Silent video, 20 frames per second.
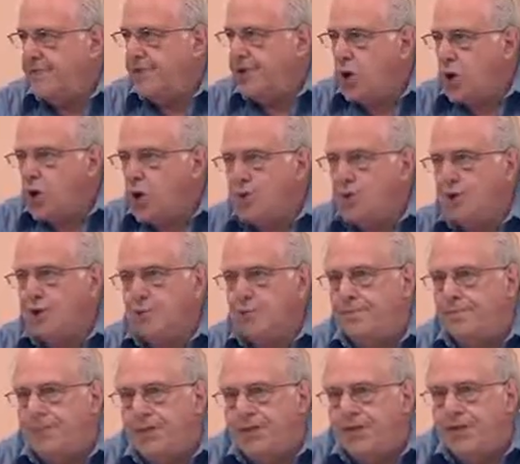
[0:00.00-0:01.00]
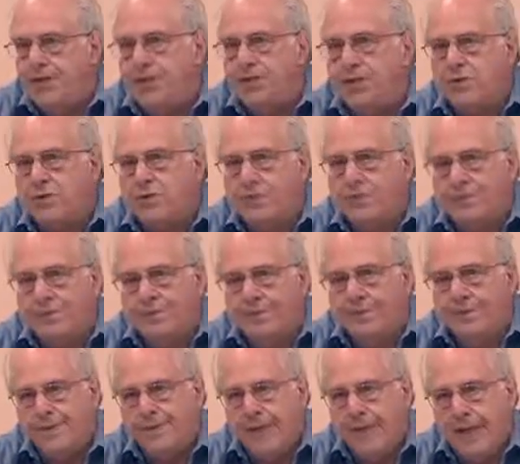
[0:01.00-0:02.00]
Don't be
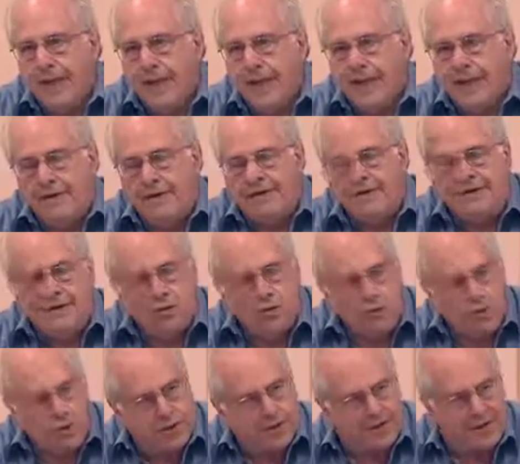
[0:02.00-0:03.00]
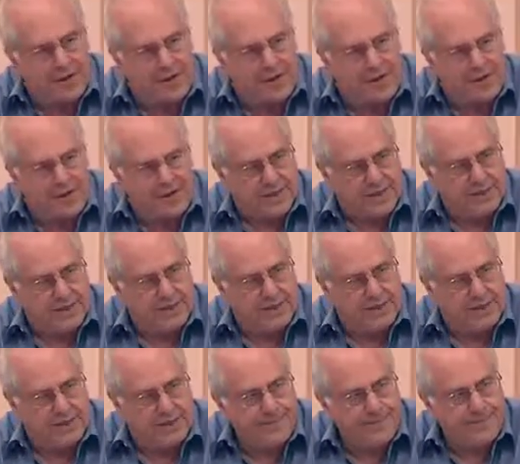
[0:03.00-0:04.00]
fooled by this.
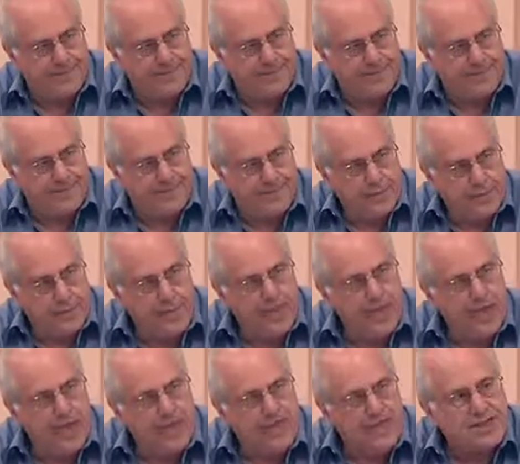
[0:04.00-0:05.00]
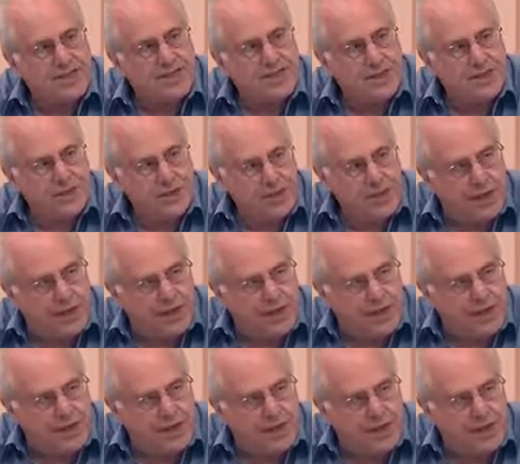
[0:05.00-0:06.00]
Over the last few years,
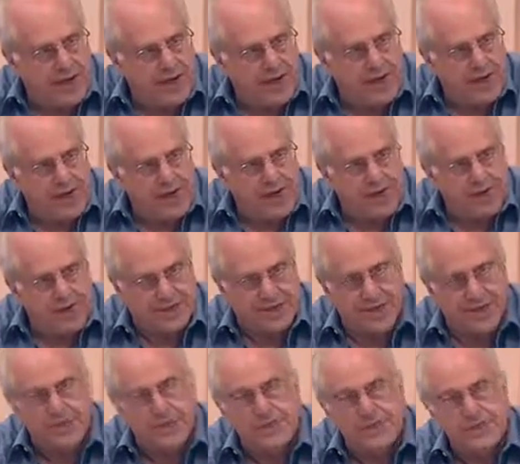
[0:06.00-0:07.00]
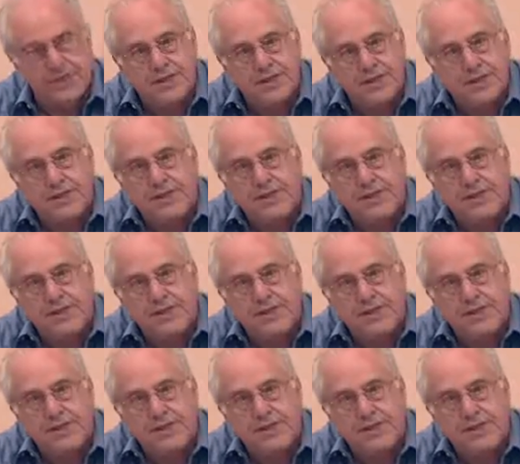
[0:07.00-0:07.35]
immigration in the United States,